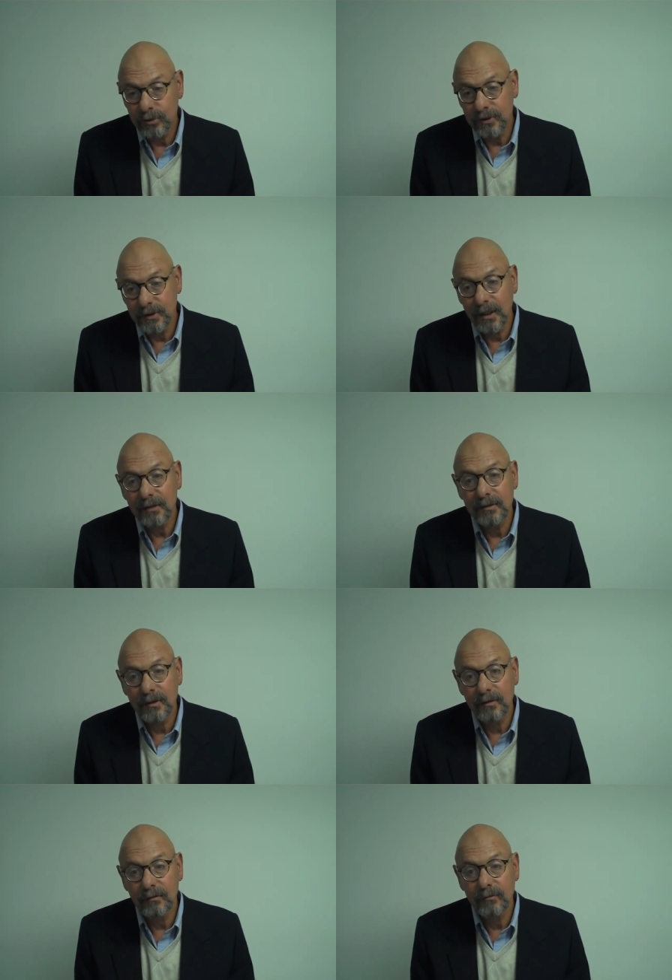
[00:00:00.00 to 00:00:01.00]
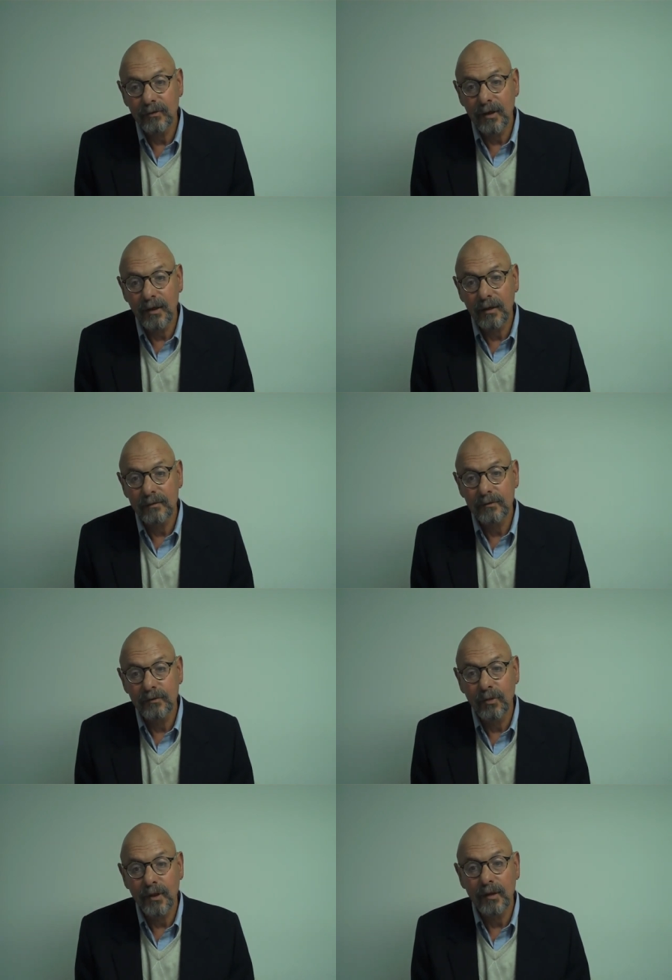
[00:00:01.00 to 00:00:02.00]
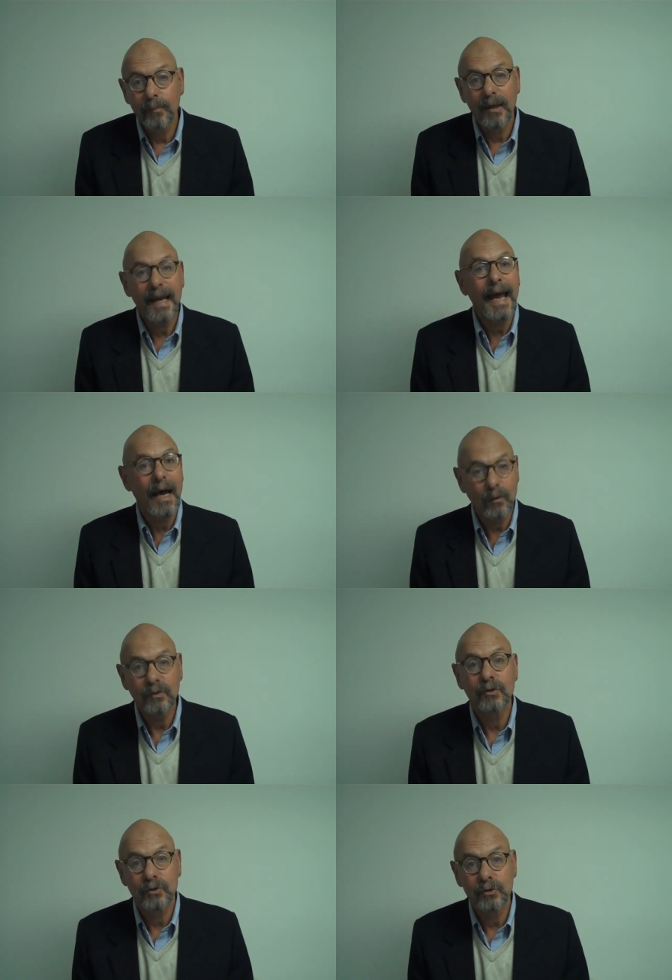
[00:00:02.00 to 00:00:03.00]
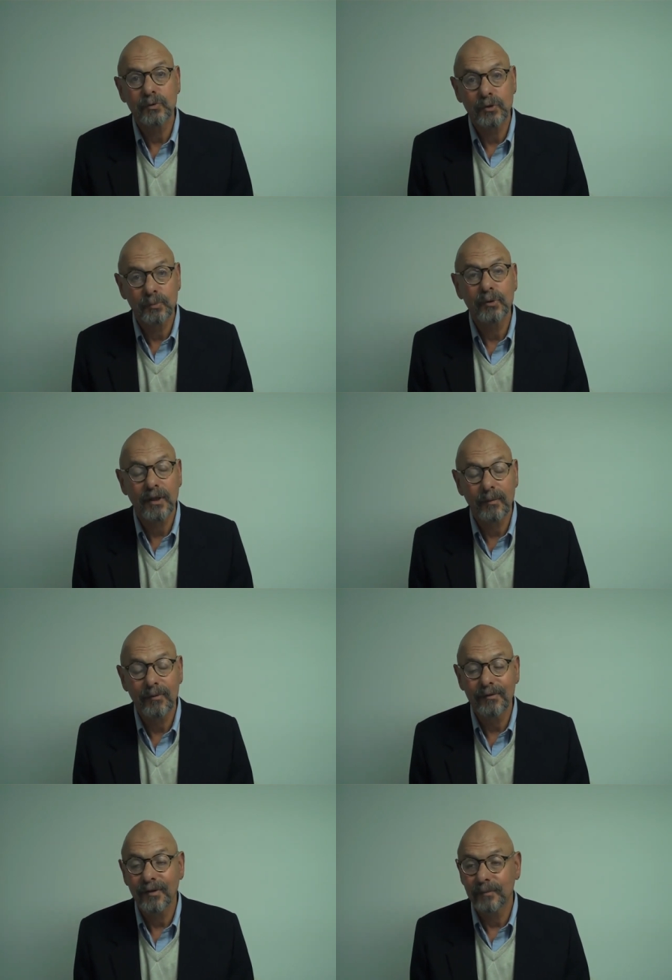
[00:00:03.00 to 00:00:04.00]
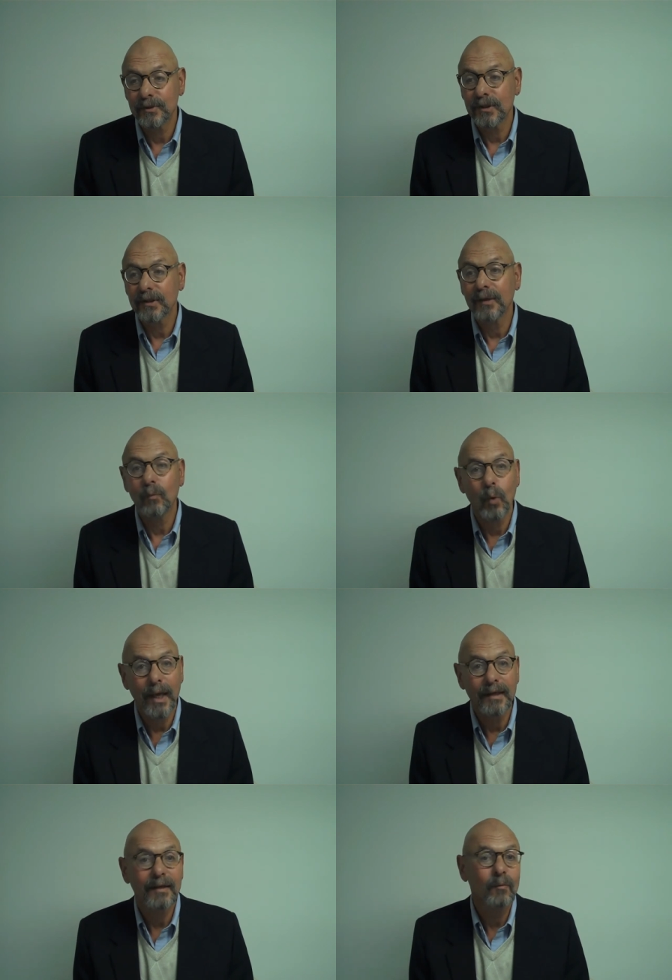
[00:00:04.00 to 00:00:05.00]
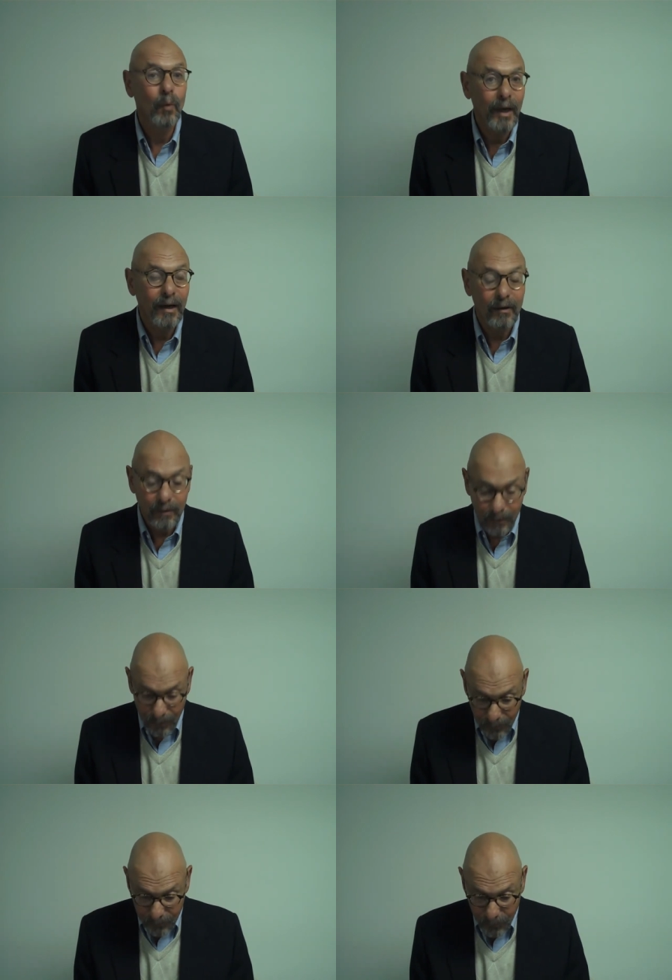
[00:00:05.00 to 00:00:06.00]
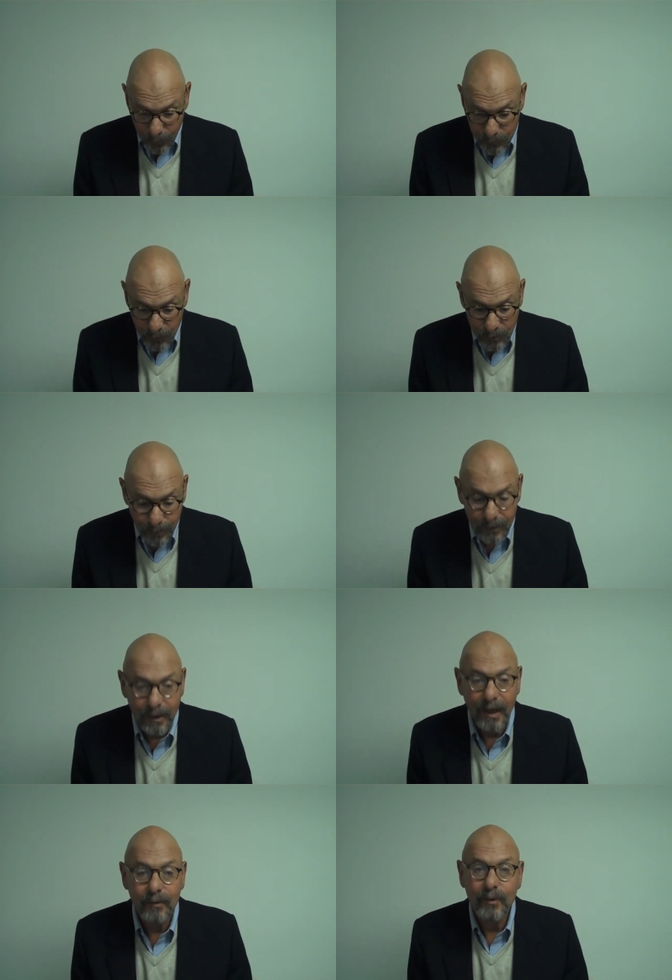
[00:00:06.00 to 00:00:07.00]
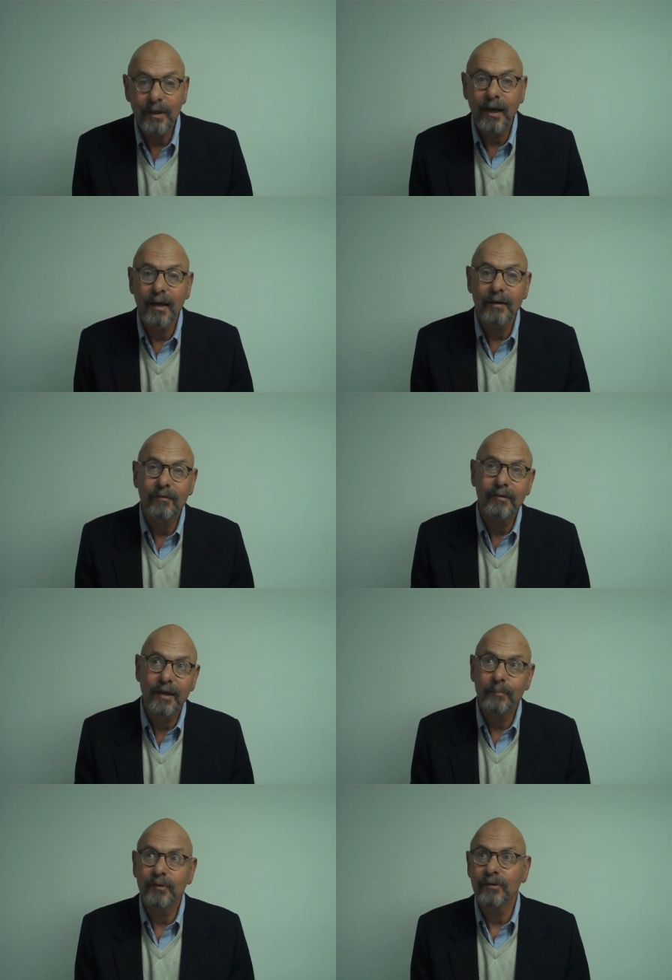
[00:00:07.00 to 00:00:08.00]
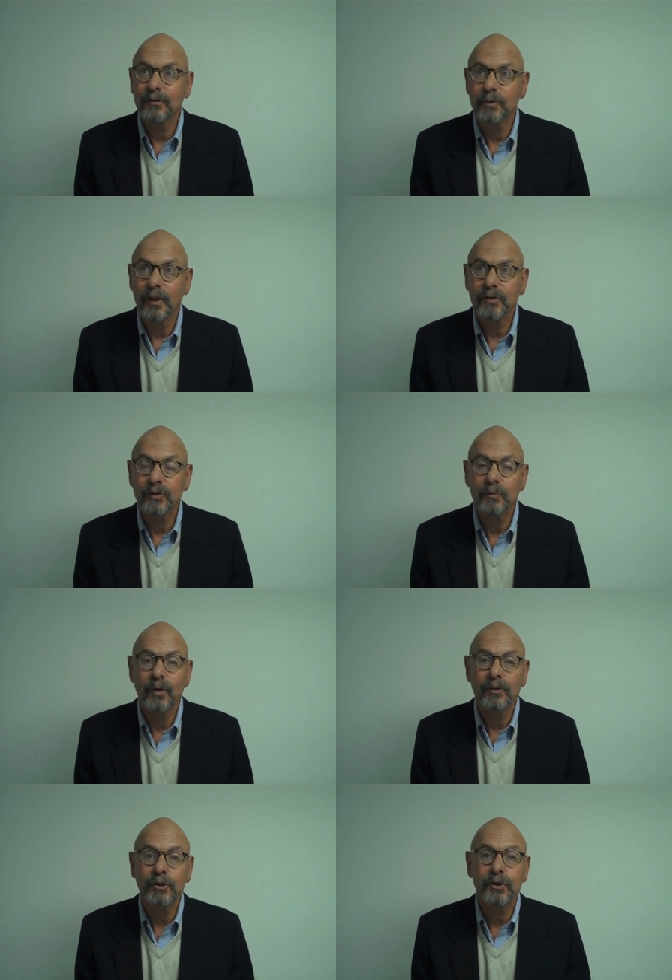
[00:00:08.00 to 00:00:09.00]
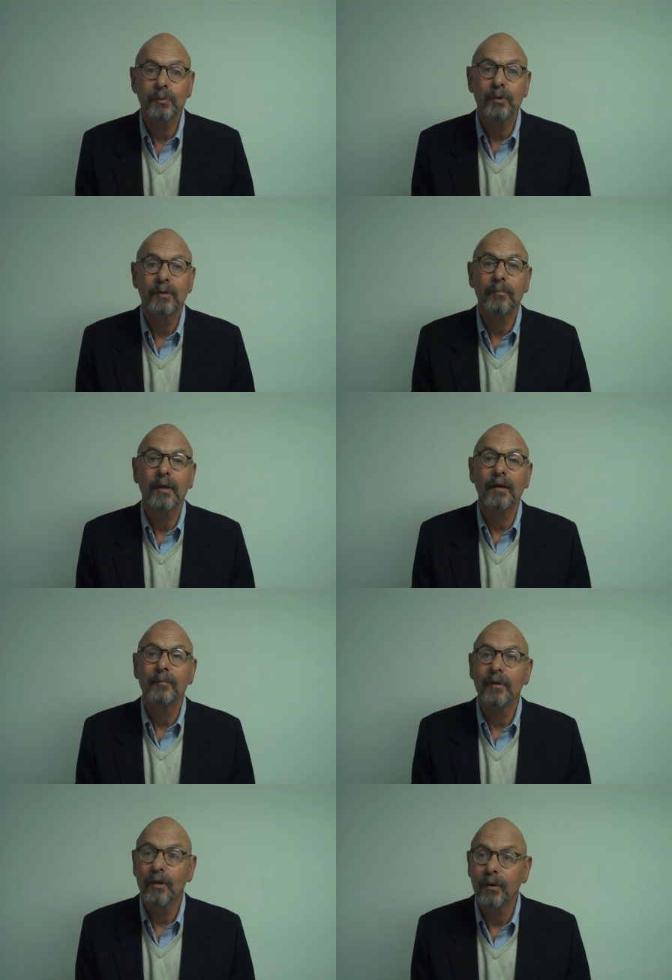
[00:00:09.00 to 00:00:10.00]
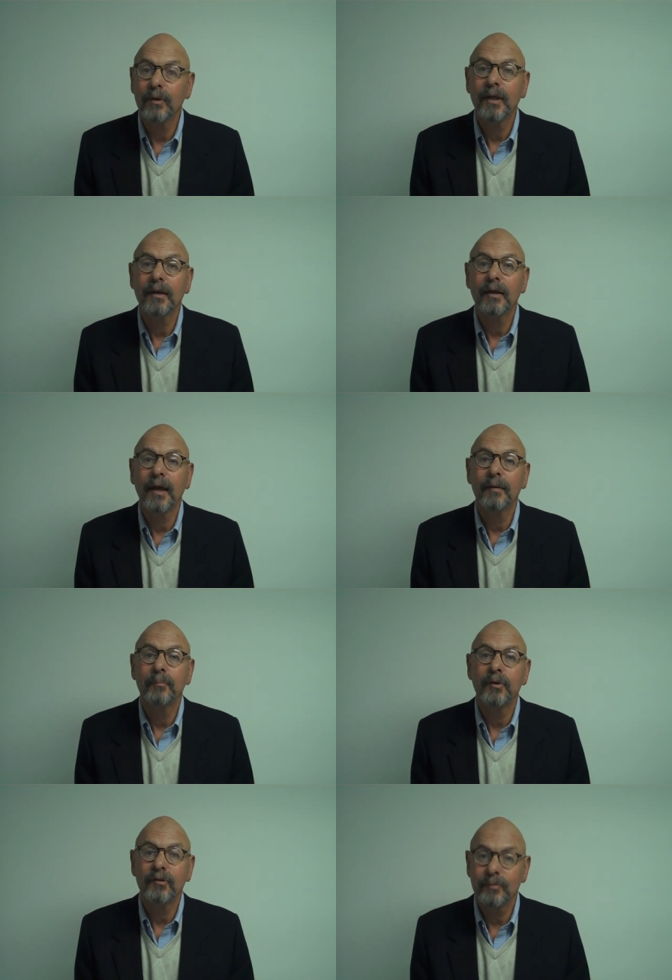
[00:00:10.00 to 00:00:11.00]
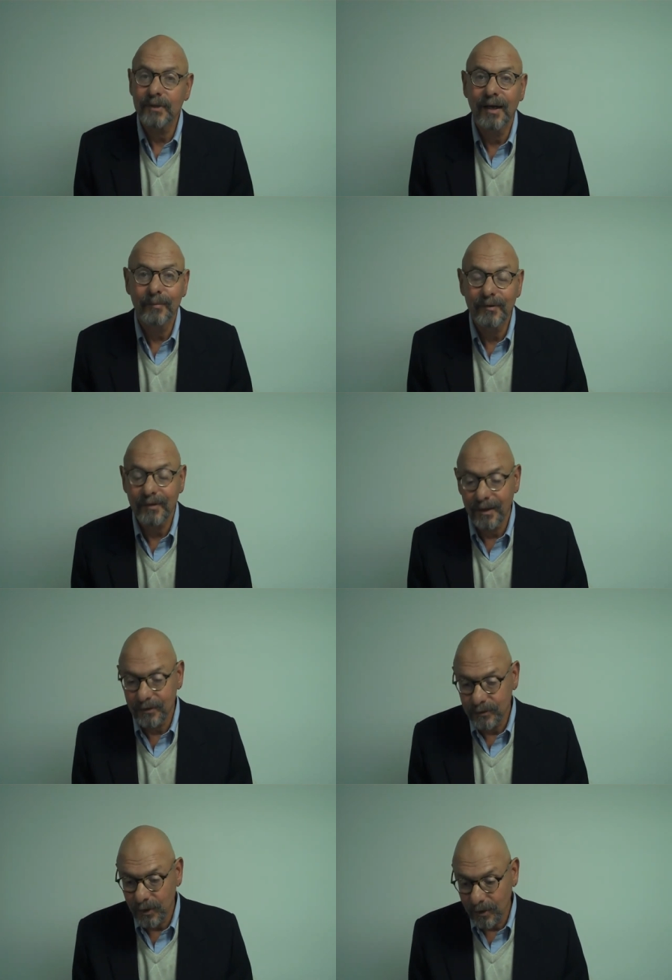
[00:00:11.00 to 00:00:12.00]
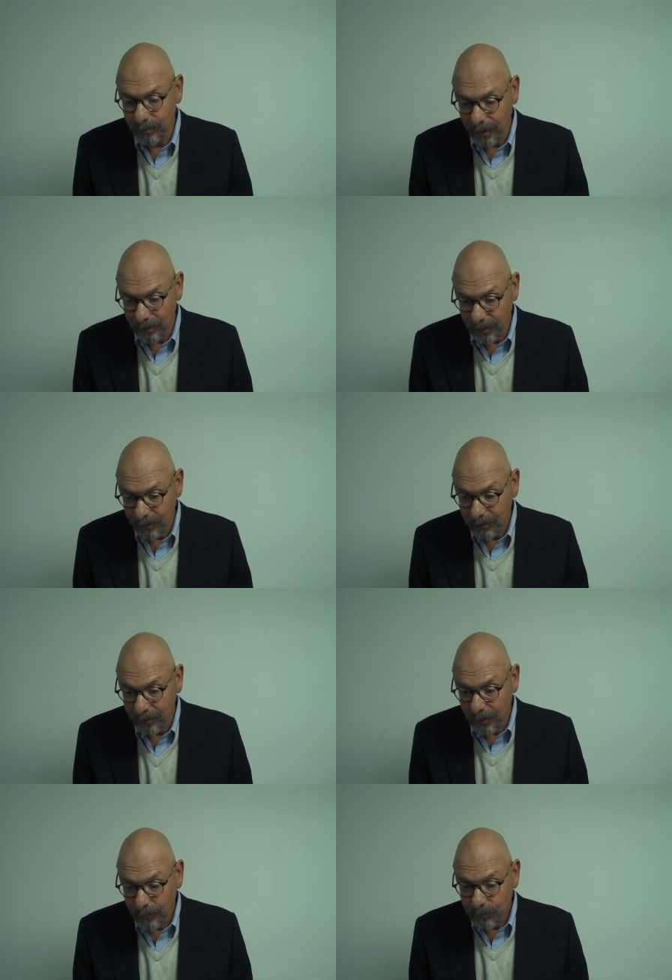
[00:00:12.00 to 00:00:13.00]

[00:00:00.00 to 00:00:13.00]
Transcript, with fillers: productive uh, to think about how to, to bring up the subject and when and where. So we talked about that and we kind of set up a situation where she would get him alone and, and put some time aside to talk about this.